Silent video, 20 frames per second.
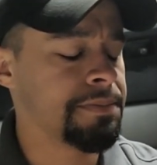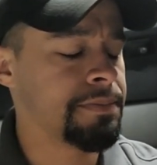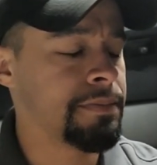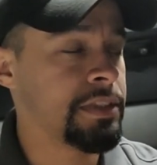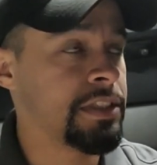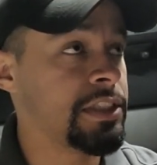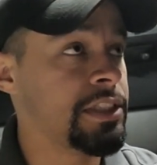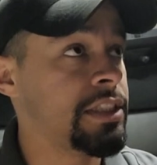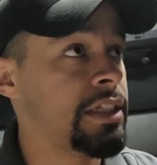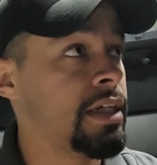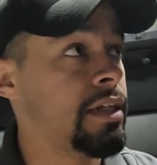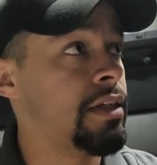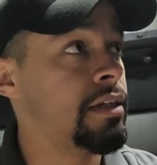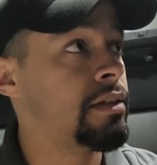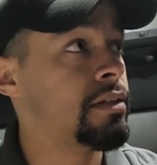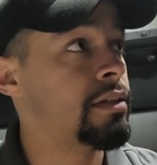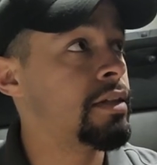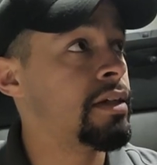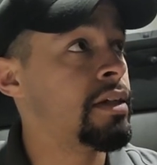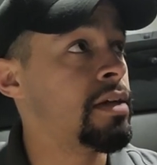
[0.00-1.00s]

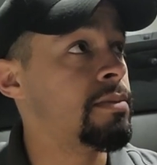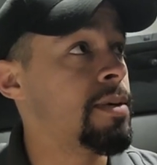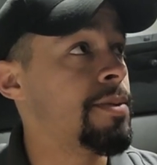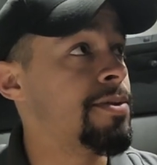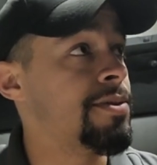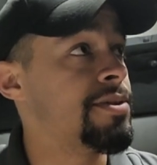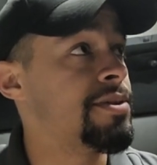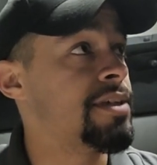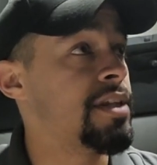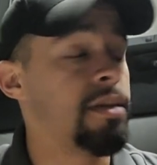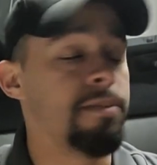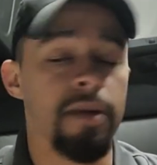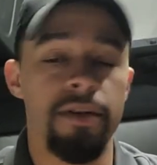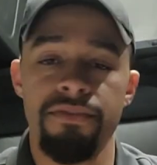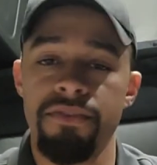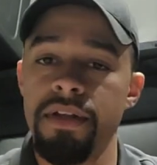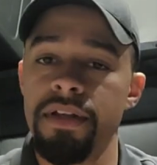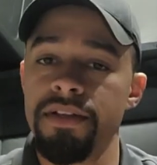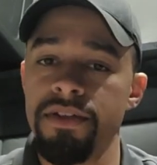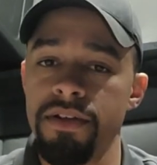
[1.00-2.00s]
I can't remember the city, but
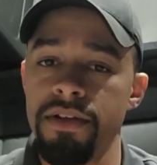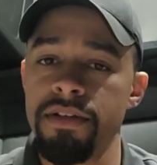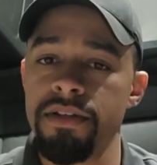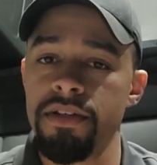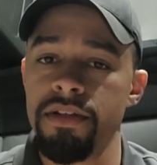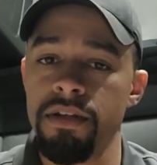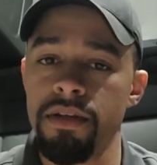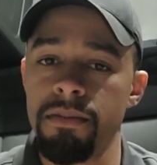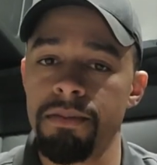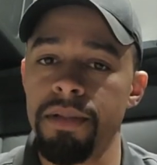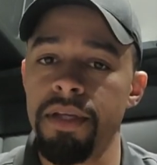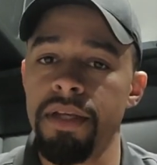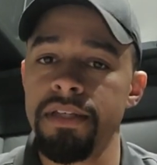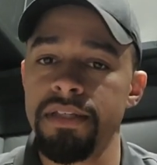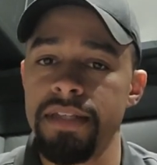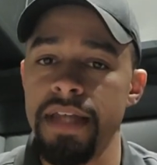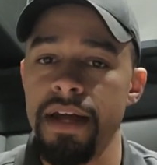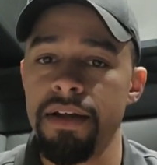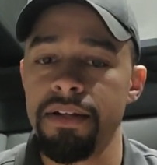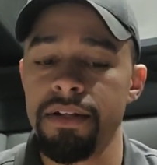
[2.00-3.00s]
there's a place
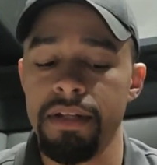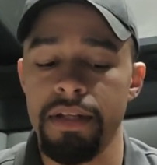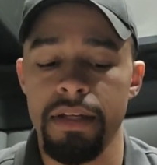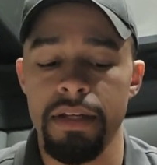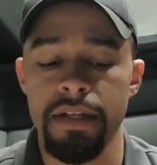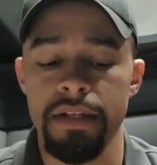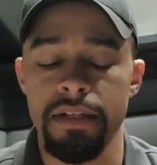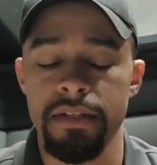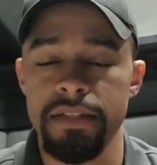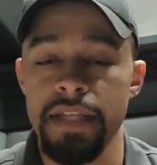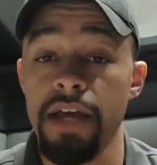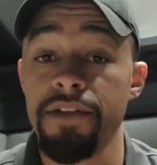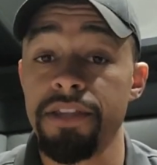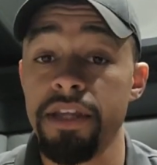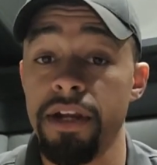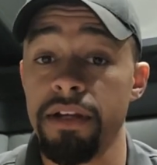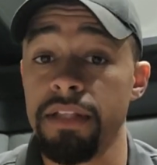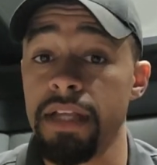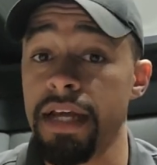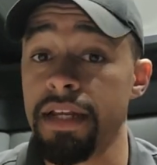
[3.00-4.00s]
down in South
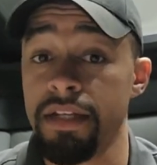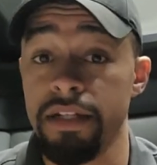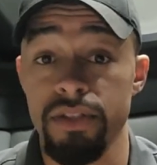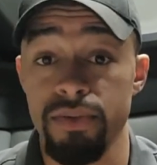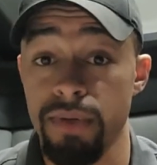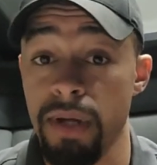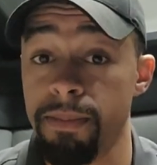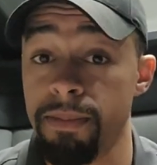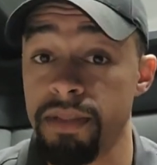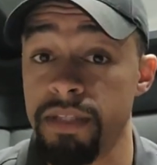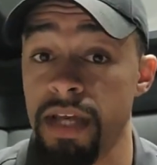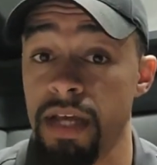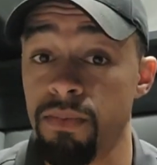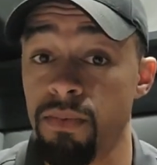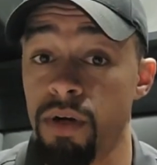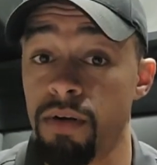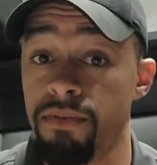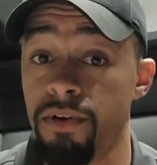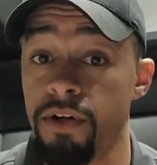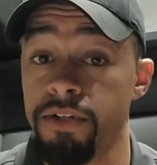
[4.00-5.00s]
Carolina. It's right beside
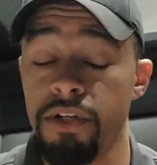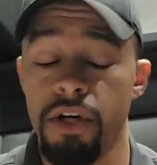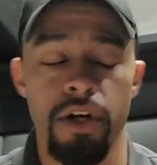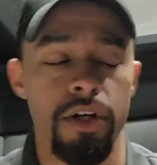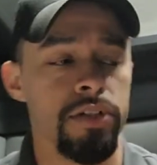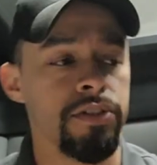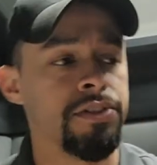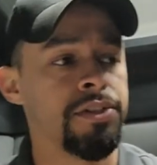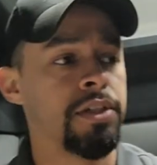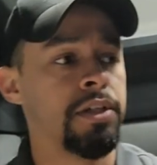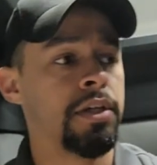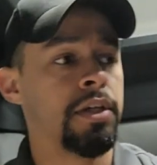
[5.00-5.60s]
one of our yards.